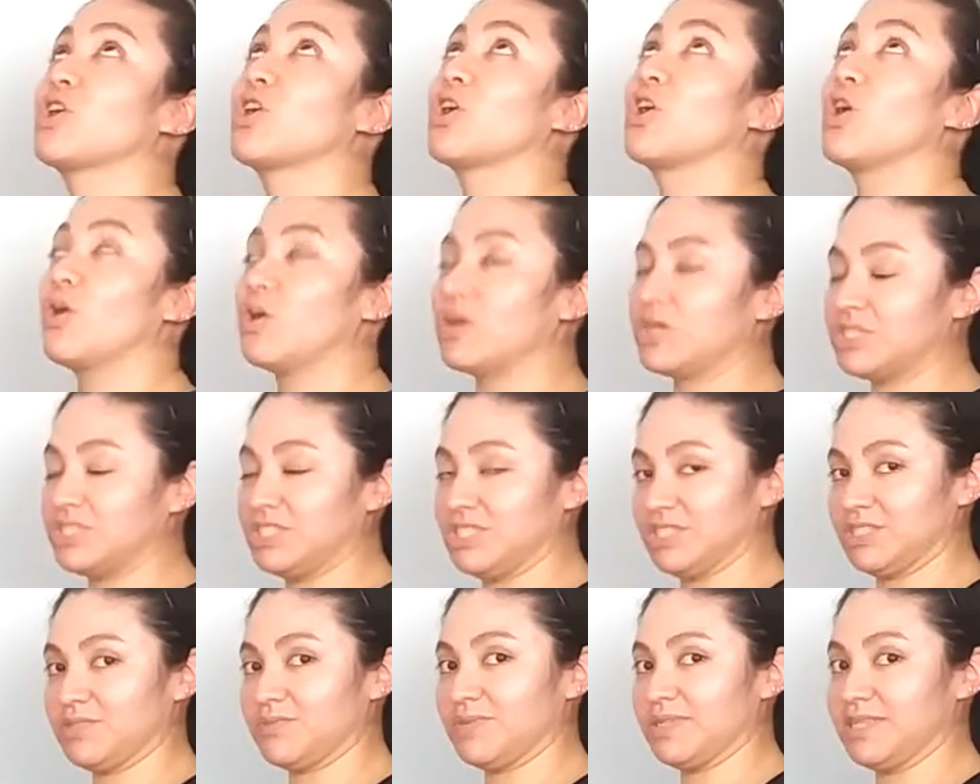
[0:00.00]

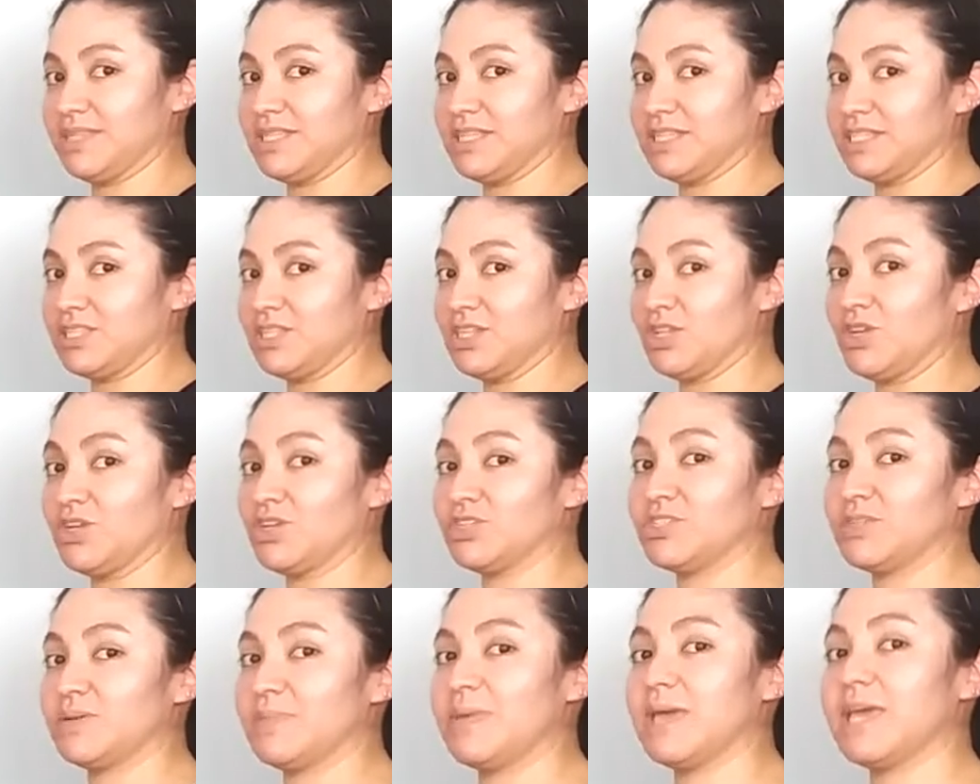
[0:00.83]
gorgeous with this
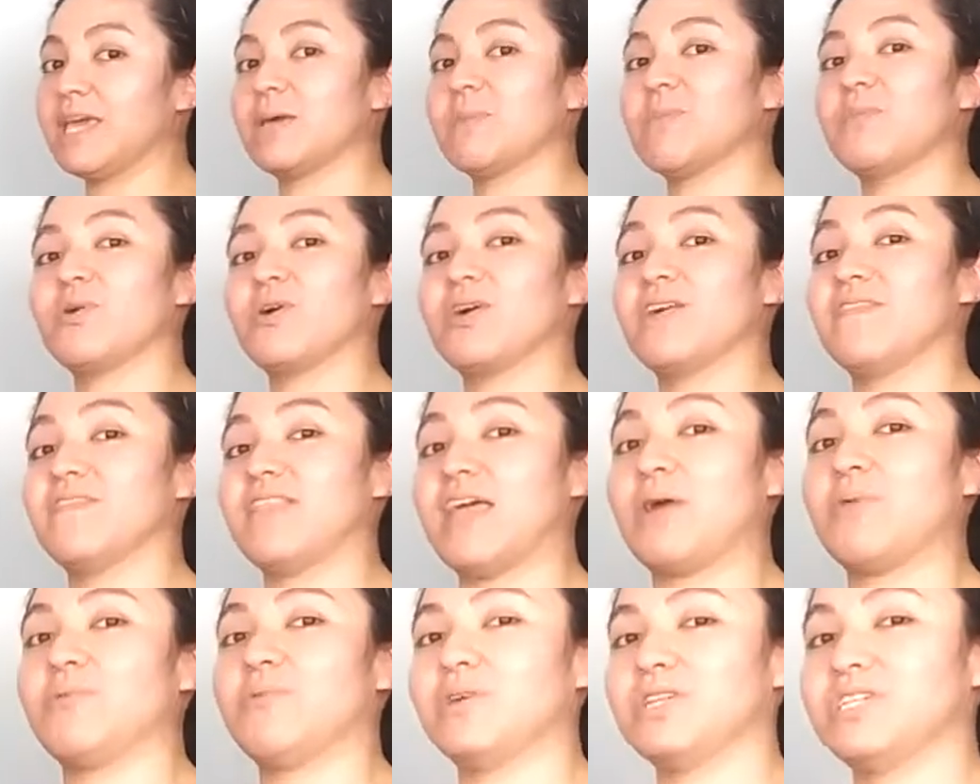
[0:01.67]
look to make it more of
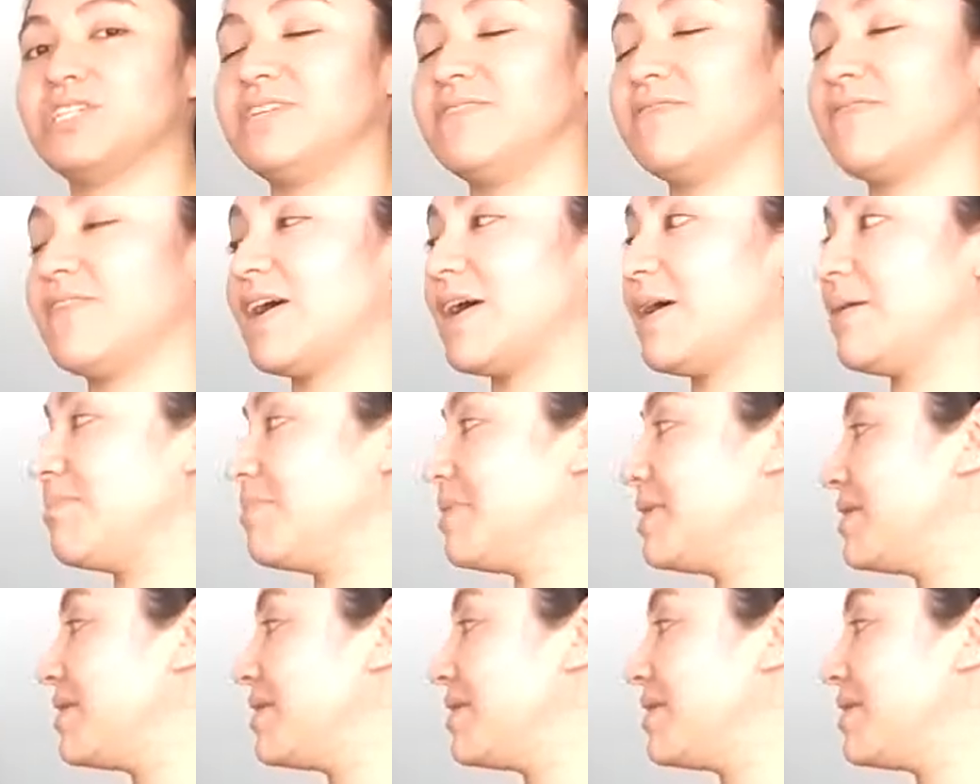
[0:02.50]
that witchy vibe.